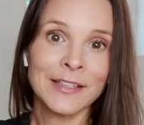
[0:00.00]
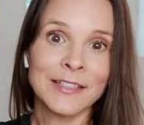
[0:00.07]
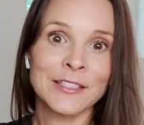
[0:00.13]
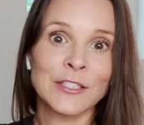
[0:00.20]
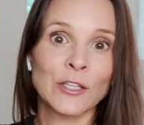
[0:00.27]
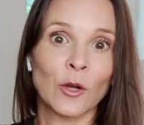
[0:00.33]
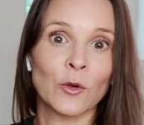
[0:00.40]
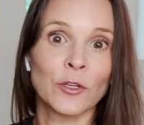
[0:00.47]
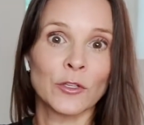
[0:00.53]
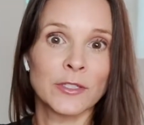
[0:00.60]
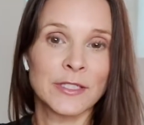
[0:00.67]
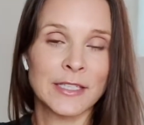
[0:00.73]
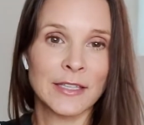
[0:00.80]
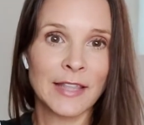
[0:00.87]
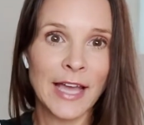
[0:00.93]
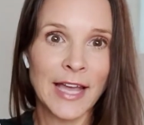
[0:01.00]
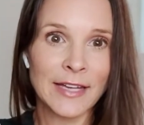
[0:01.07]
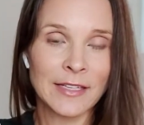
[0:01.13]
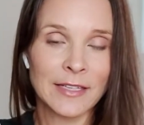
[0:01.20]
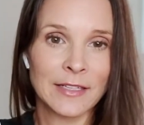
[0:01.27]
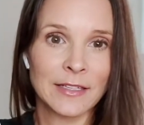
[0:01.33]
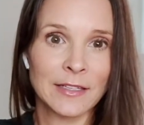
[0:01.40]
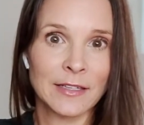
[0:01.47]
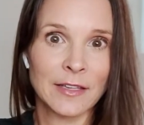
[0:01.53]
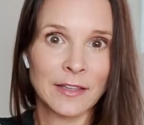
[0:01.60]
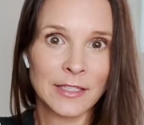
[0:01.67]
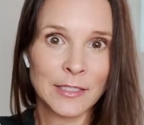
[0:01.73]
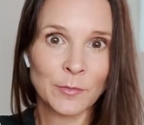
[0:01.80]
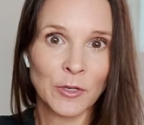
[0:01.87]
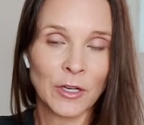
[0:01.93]
So you'll see that in
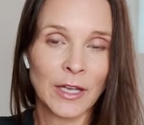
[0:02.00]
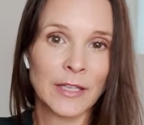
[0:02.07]
this book